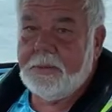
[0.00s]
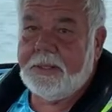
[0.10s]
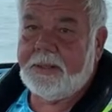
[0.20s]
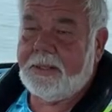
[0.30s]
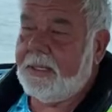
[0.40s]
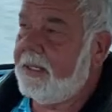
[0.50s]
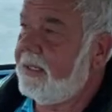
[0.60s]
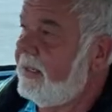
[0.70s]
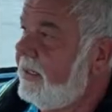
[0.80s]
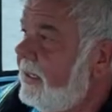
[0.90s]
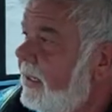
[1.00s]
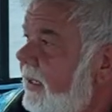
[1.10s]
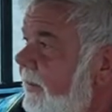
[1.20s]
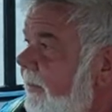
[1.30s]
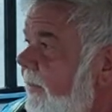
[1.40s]
with the
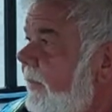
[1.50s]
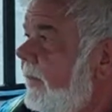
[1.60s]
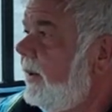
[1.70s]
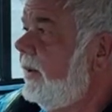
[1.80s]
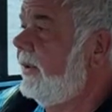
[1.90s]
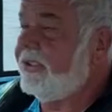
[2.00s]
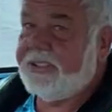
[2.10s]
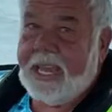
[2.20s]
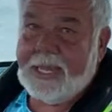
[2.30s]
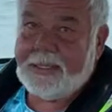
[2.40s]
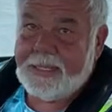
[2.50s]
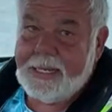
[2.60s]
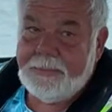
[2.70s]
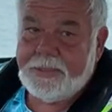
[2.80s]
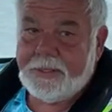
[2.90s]
SCAT
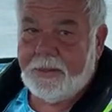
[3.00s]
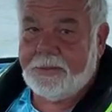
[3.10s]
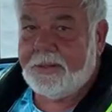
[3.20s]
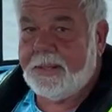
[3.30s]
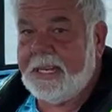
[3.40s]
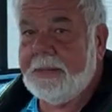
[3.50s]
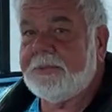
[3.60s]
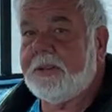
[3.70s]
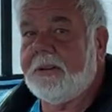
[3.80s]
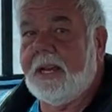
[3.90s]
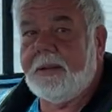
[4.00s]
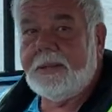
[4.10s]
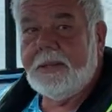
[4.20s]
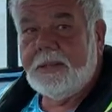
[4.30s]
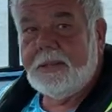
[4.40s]
teams. So those are the teams that are
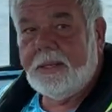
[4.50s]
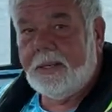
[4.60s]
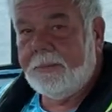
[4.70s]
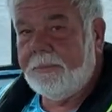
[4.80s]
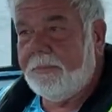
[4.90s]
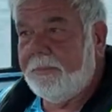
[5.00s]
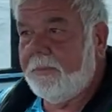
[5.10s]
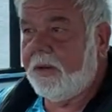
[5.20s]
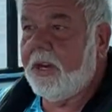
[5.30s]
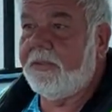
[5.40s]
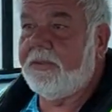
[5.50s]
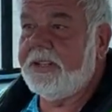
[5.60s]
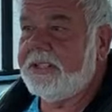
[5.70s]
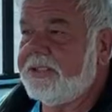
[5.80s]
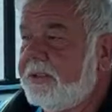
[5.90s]
out
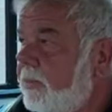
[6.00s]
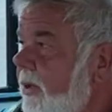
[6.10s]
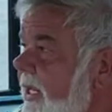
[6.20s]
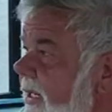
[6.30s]
recovering this debris.